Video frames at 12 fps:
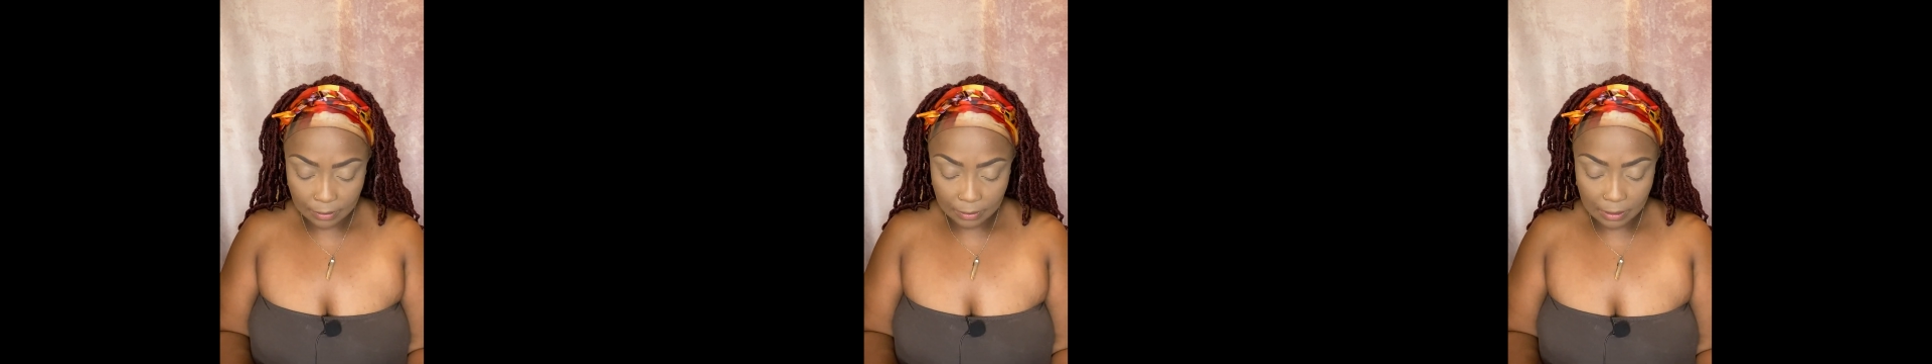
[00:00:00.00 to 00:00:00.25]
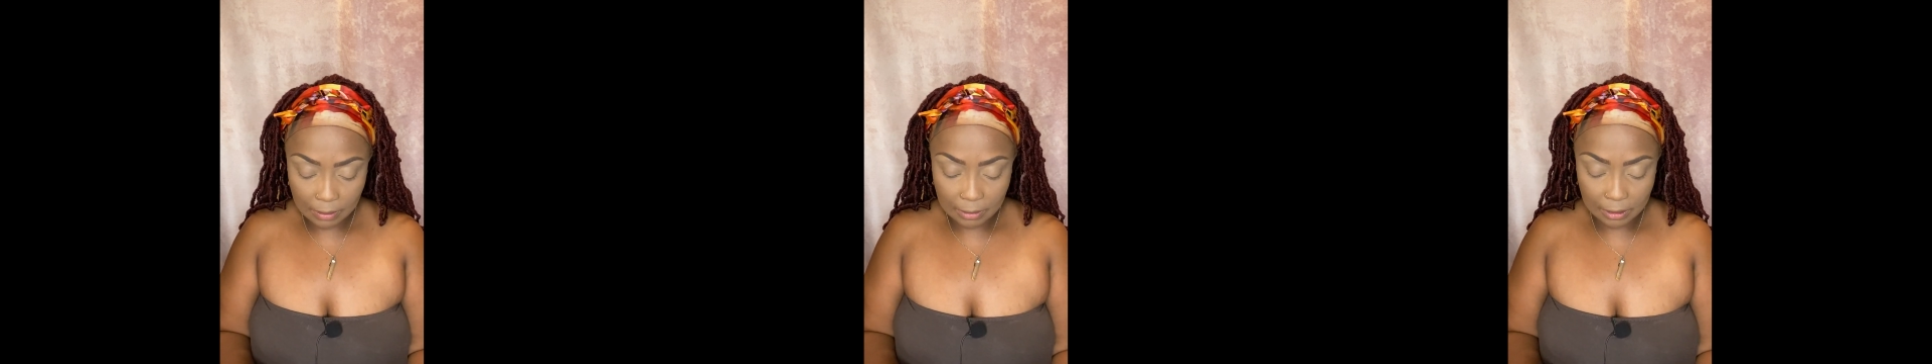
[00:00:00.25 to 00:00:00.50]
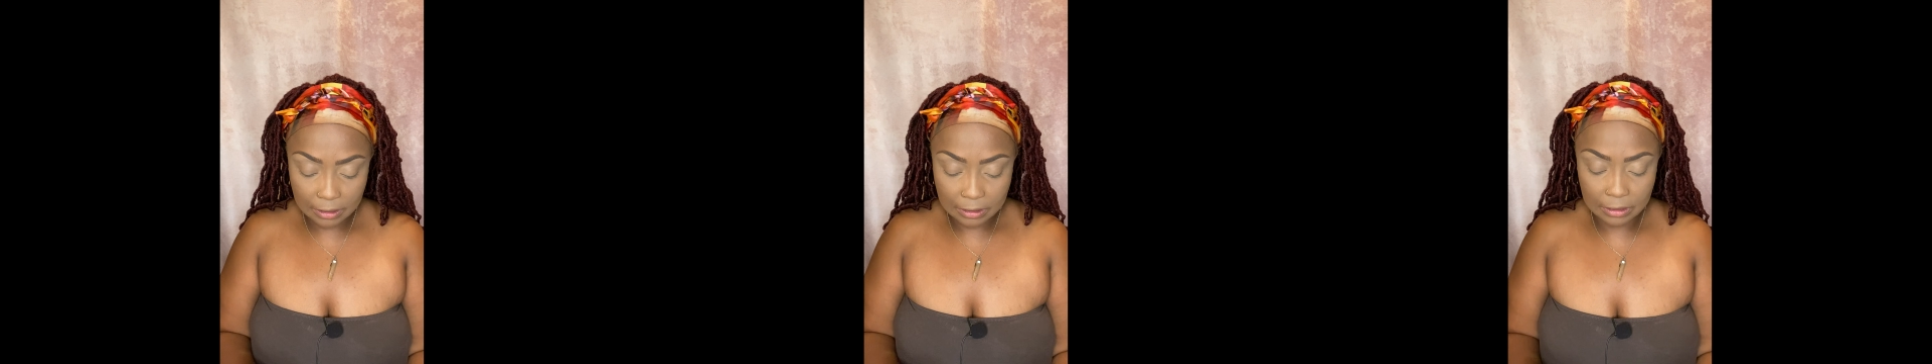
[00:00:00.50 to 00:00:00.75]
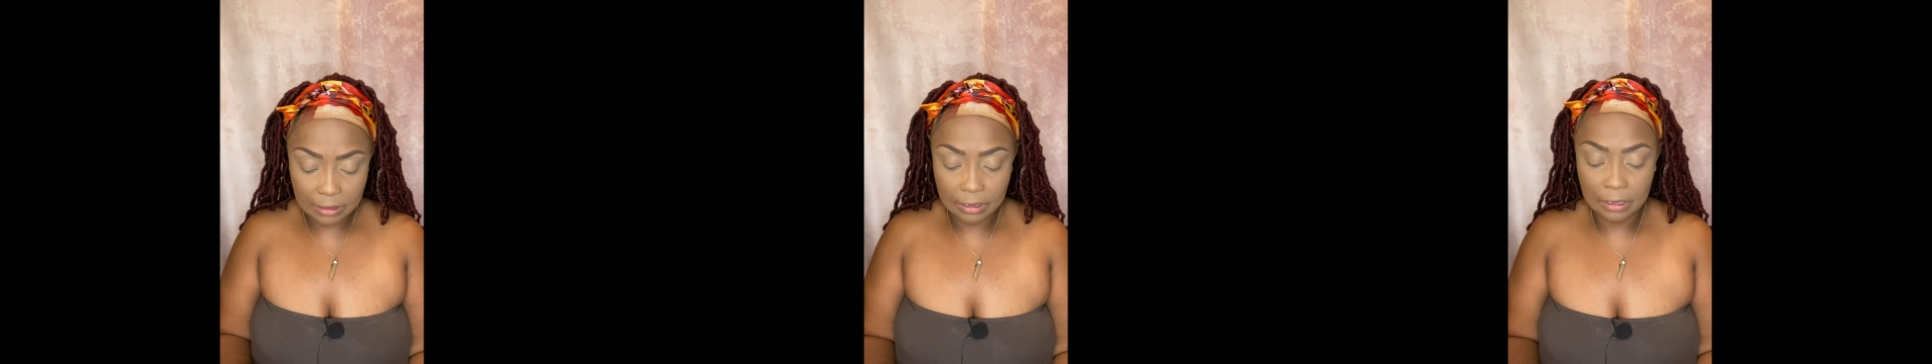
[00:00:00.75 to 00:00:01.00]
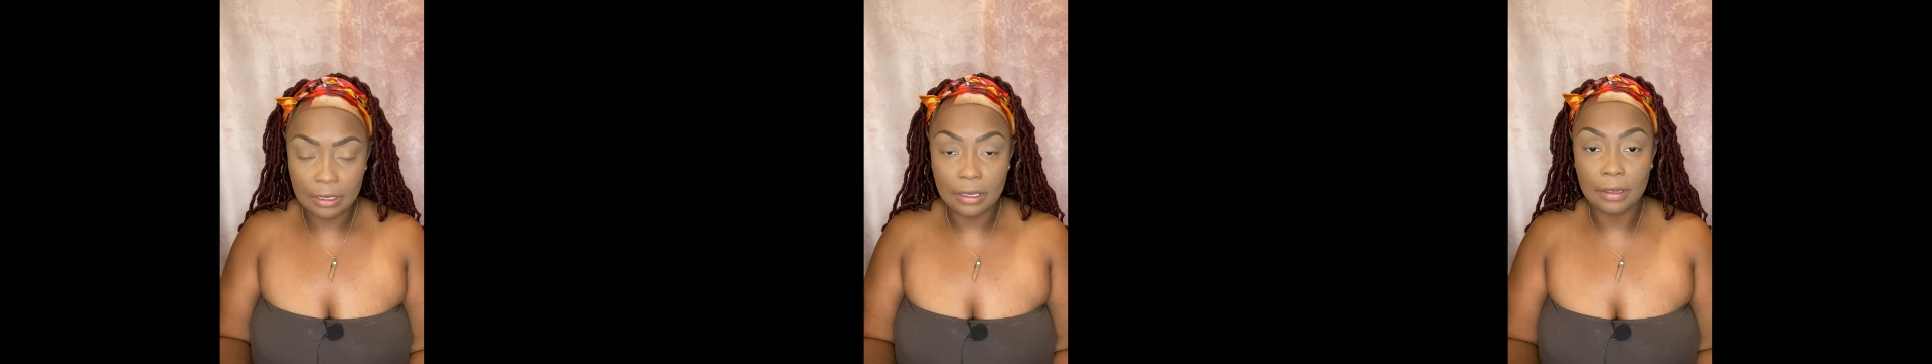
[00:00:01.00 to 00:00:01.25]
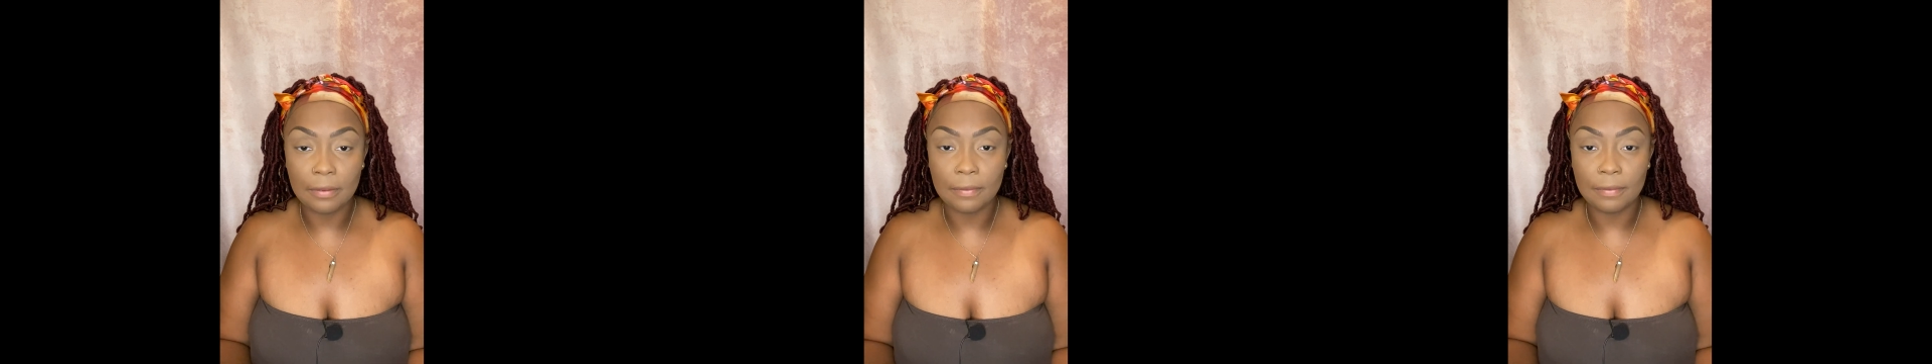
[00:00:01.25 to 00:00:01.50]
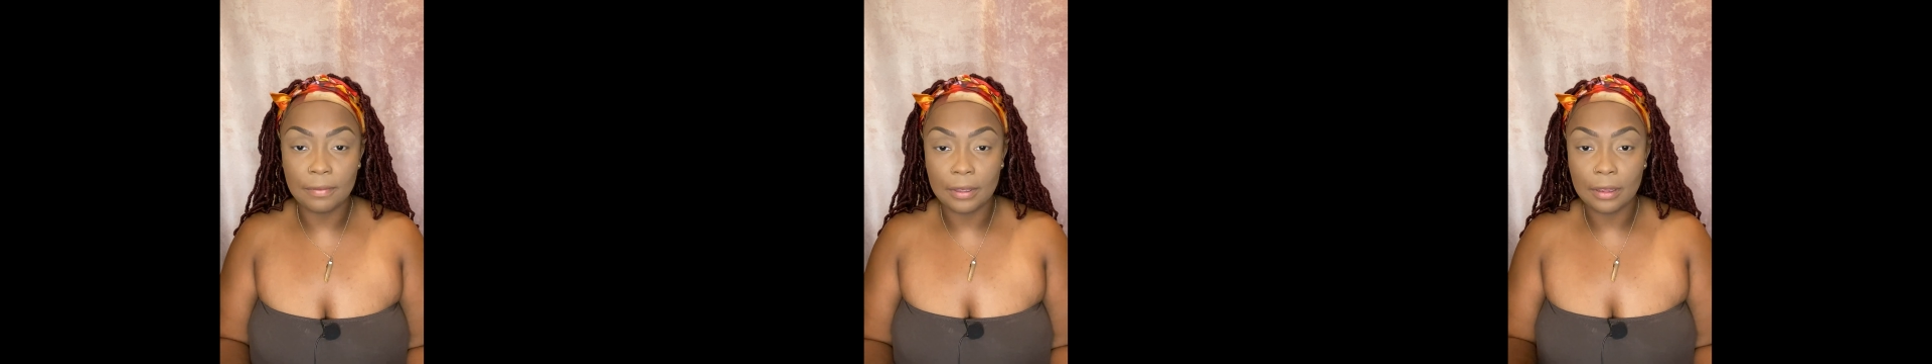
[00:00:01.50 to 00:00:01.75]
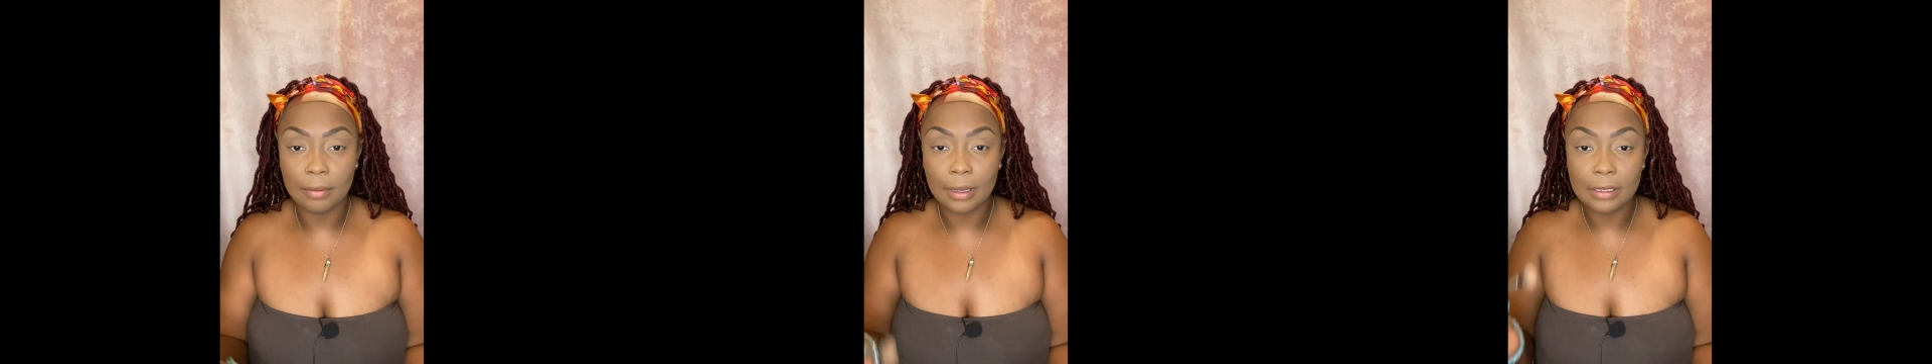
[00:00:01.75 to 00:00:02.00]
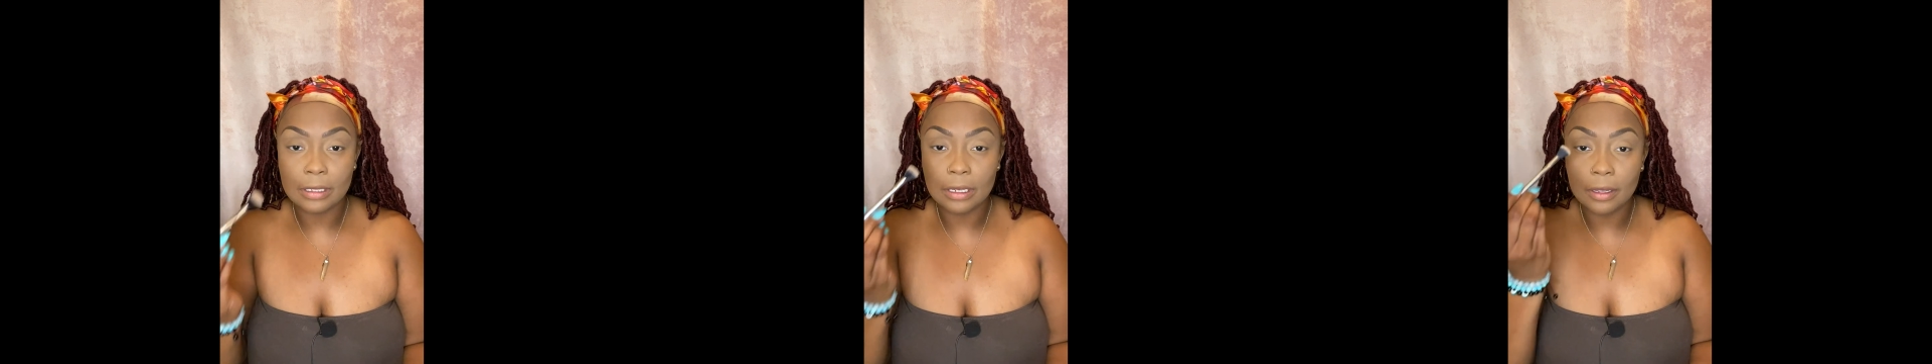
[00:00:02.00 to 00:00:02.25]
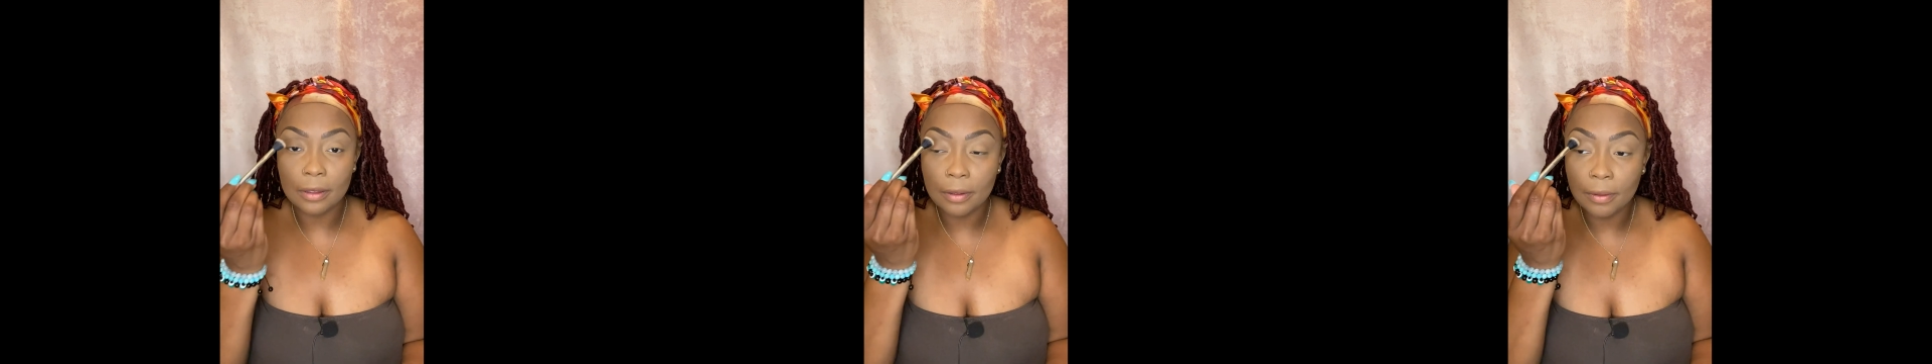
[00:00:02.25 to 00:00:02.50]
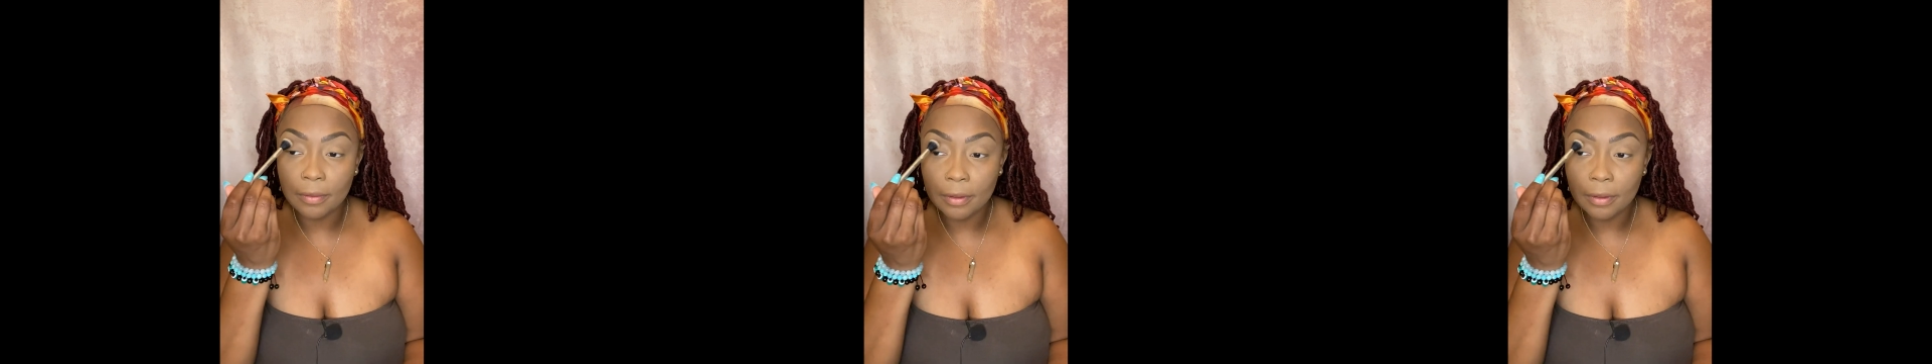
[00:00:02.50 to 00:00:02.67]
I'm not necessarily feeling myself